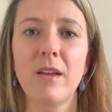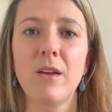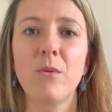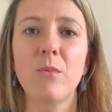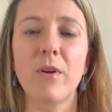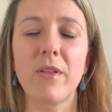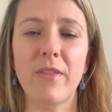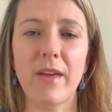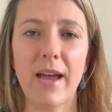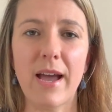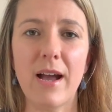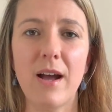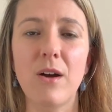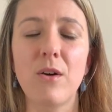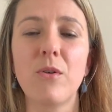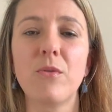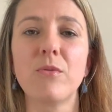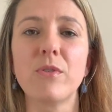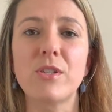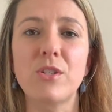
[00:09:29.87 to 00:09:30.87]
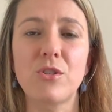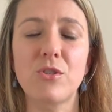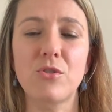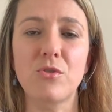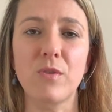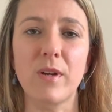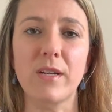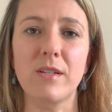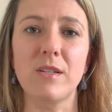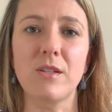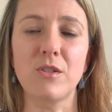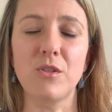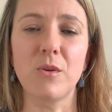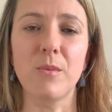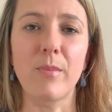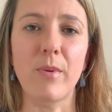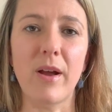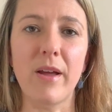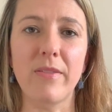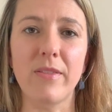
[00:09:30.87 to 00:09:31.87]
with how restricted your
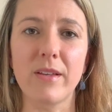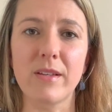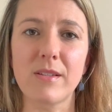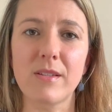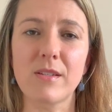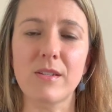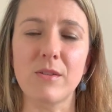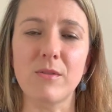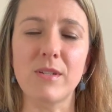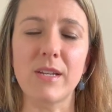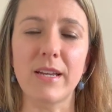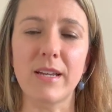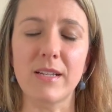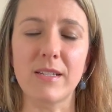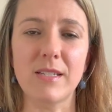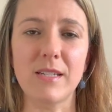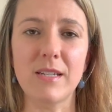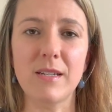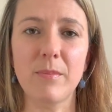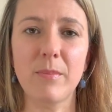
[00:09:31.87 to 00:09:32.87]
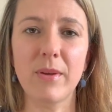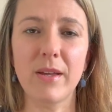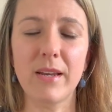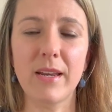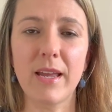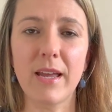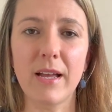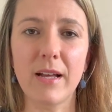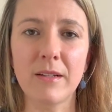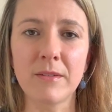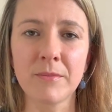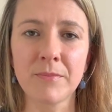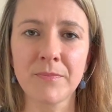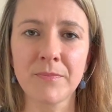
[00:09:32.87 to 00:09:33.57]
breath is. So take a deep inhale